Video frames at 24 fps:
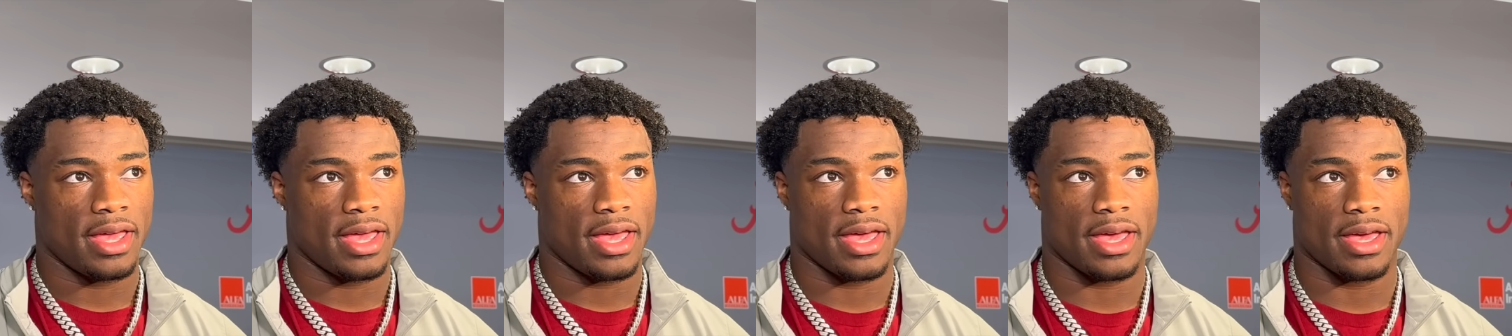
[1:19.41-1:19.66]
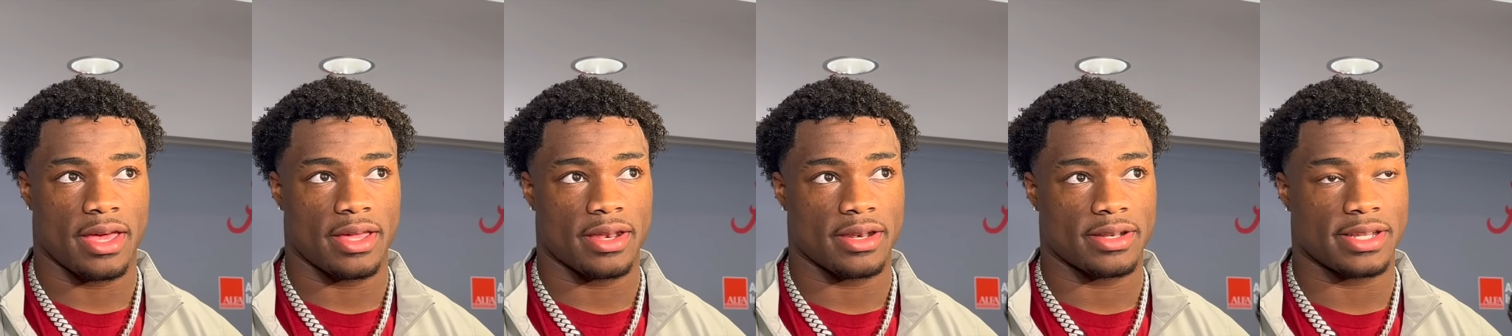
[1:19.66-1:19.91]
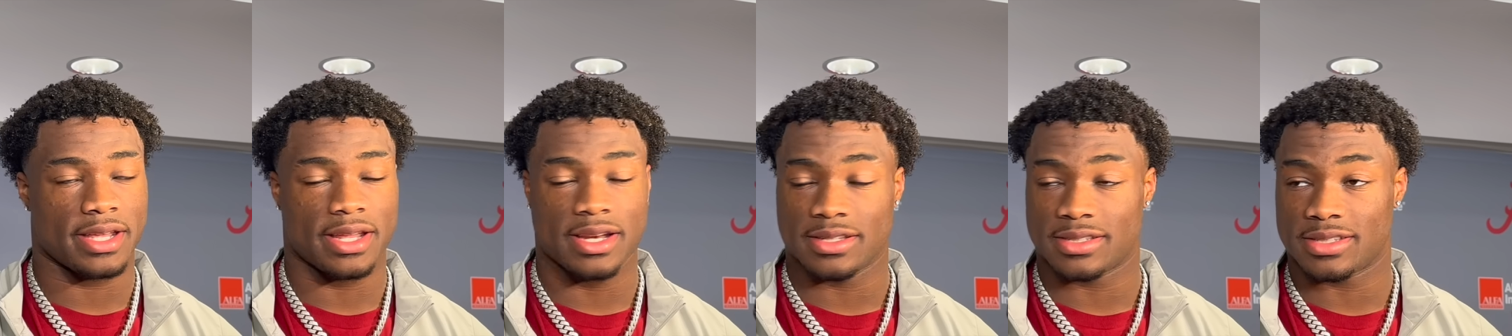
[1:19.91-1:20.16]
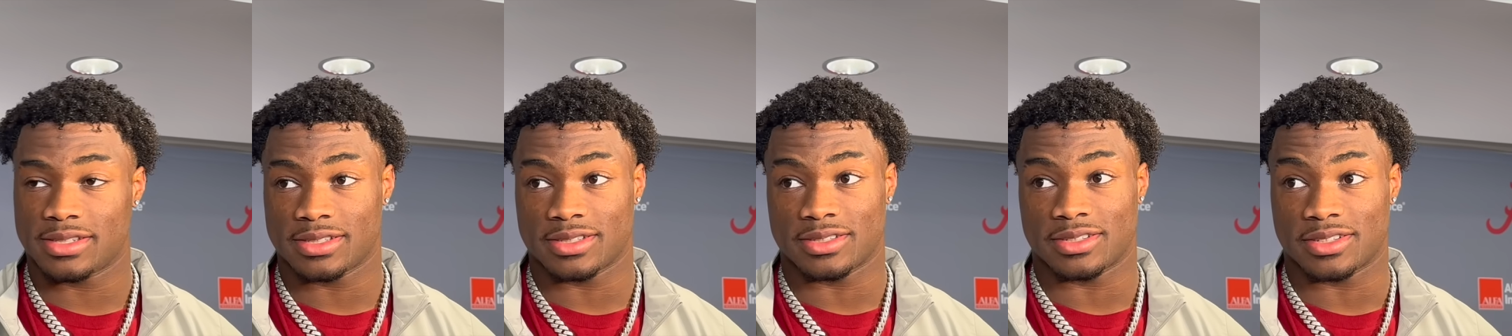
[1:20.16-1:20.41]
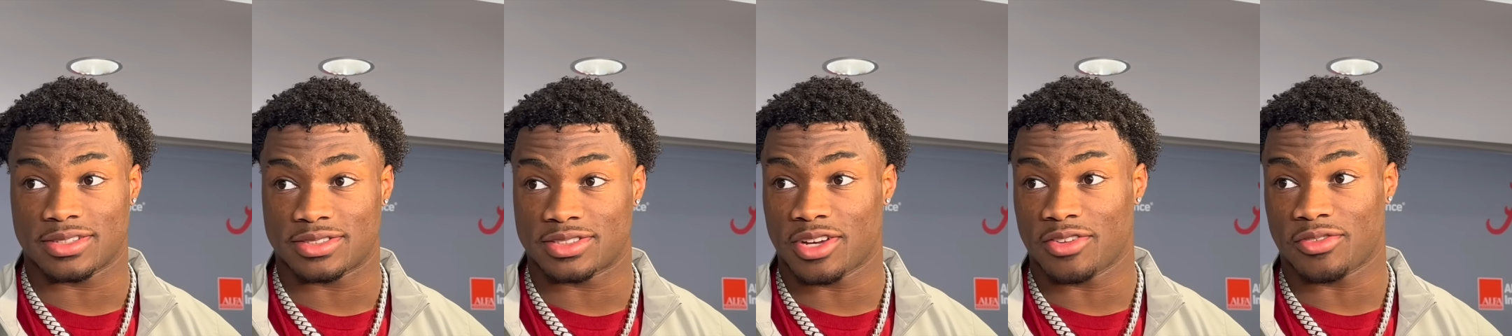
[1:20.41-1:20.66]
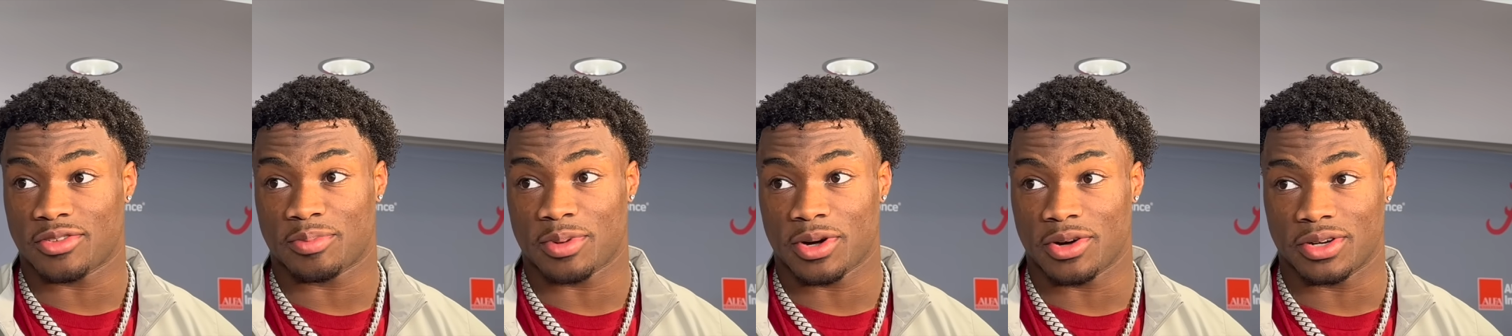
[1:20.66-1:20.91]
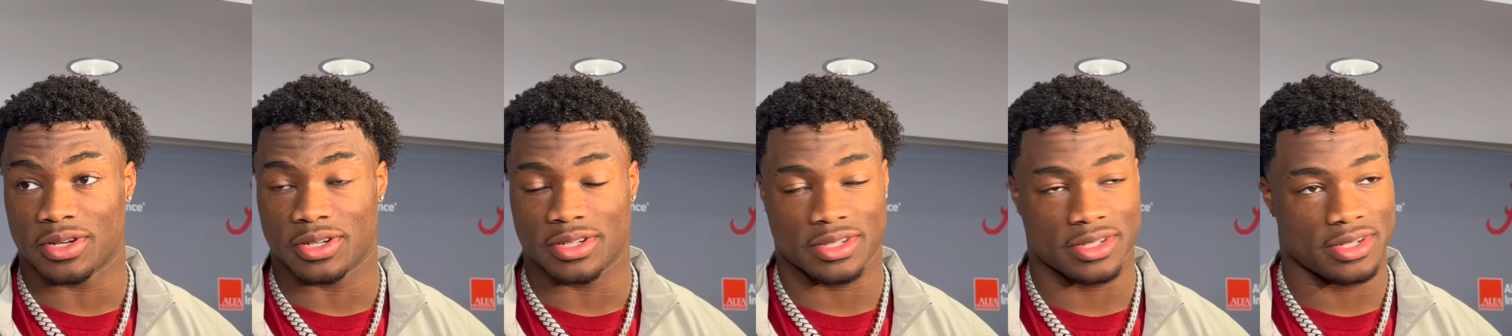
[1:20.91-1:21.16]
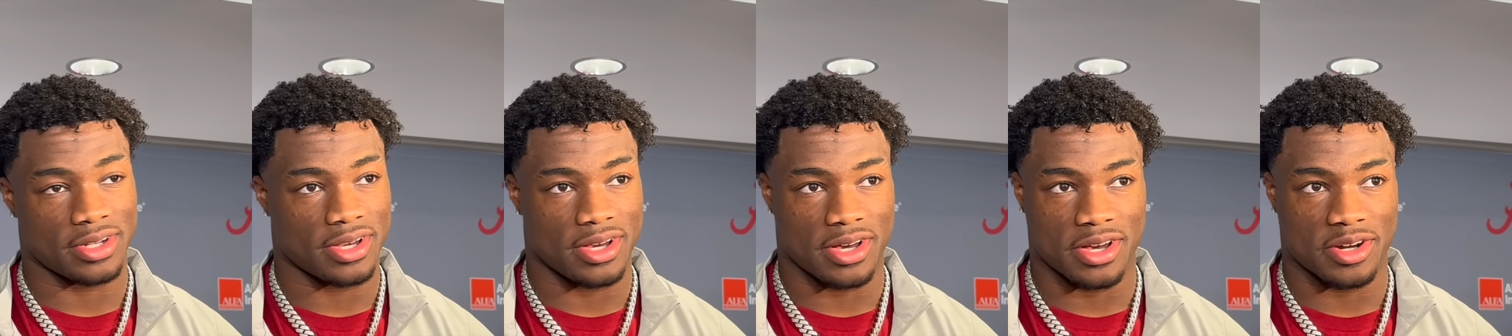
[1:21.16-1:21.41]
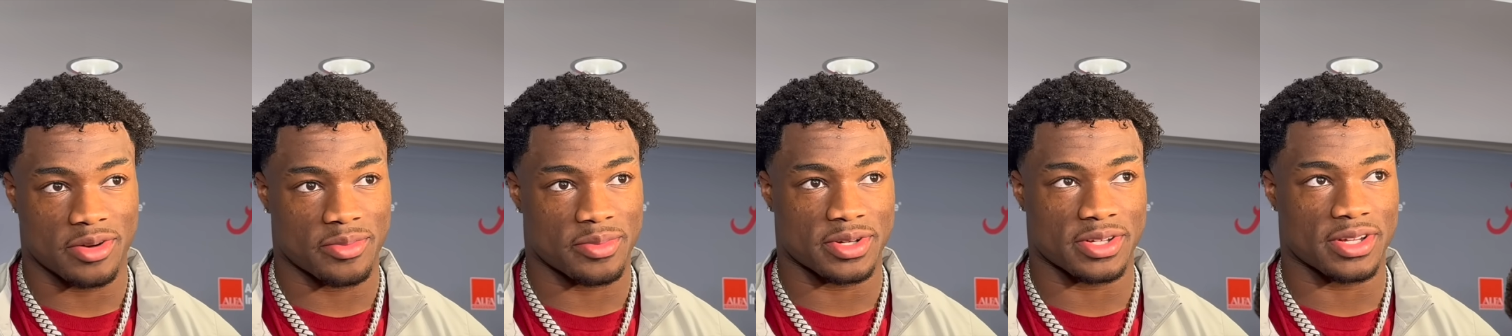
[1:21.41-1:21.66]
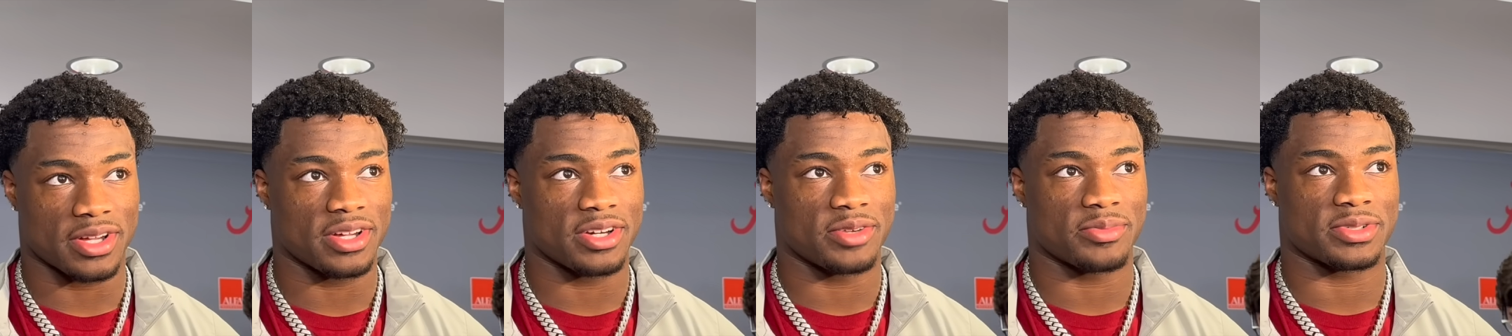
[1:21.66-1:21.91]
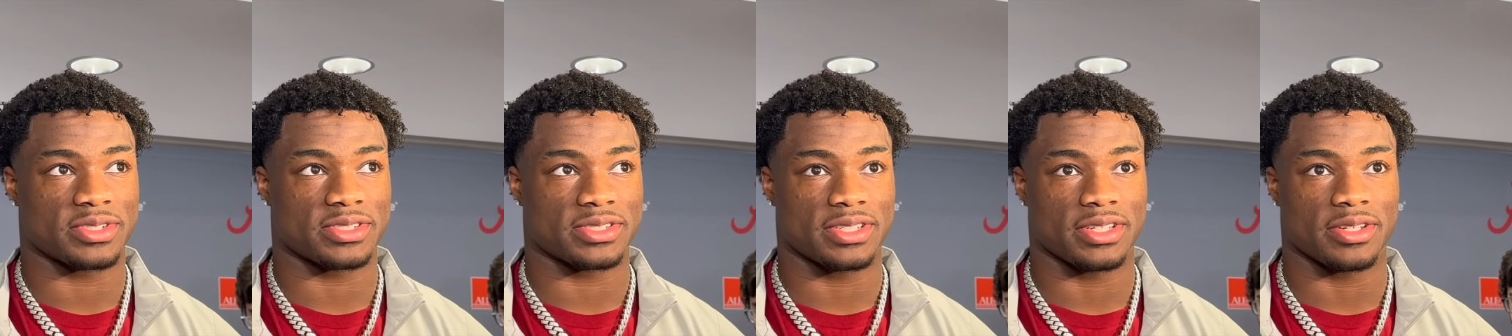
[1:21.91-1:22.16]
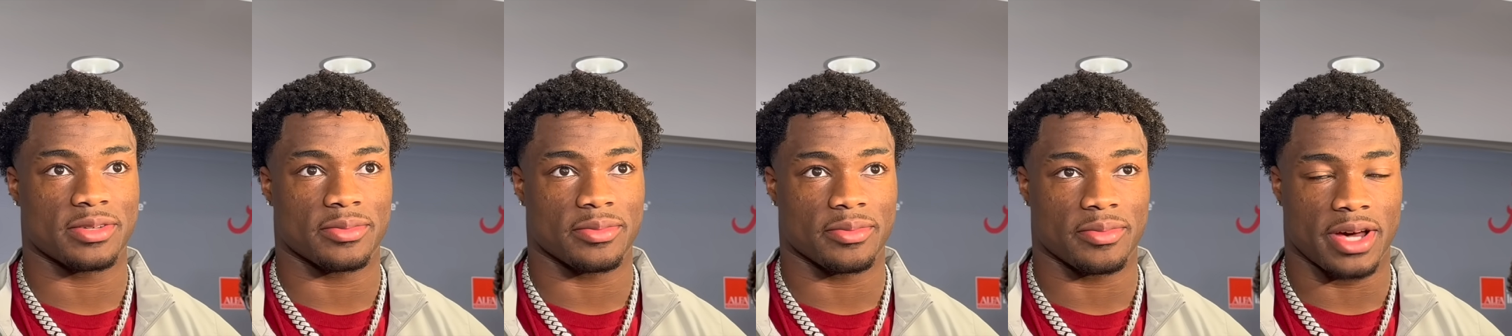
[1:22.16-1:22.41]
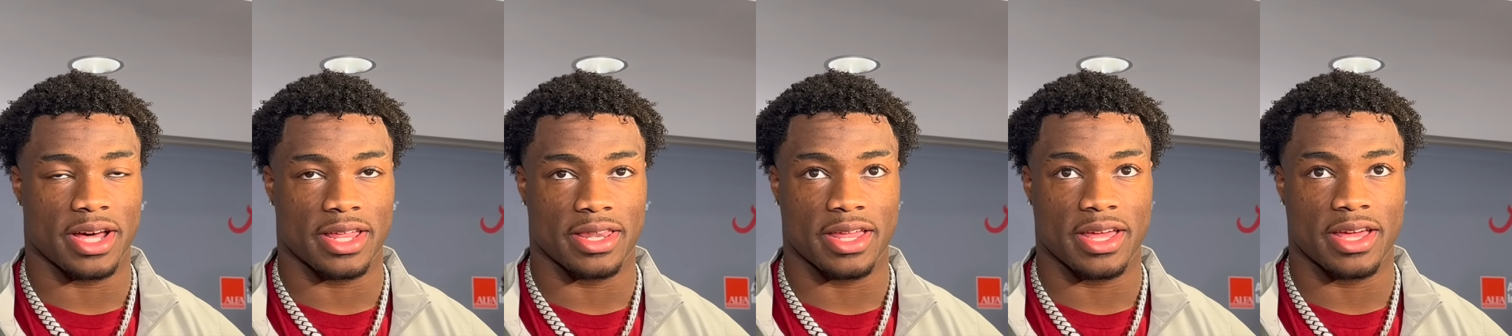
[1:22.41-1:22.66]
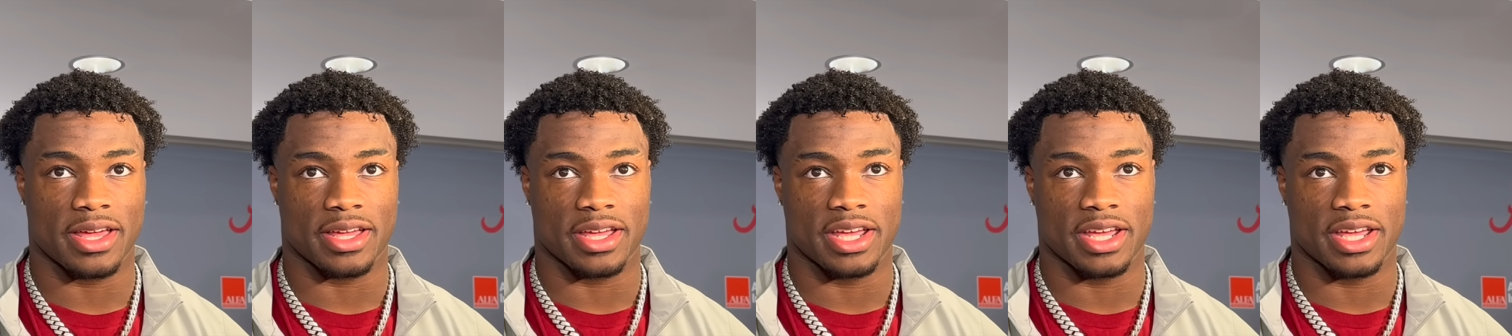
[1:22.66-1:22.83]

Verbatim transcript: And Tennessee is a tough opponent, you know, 100% by that.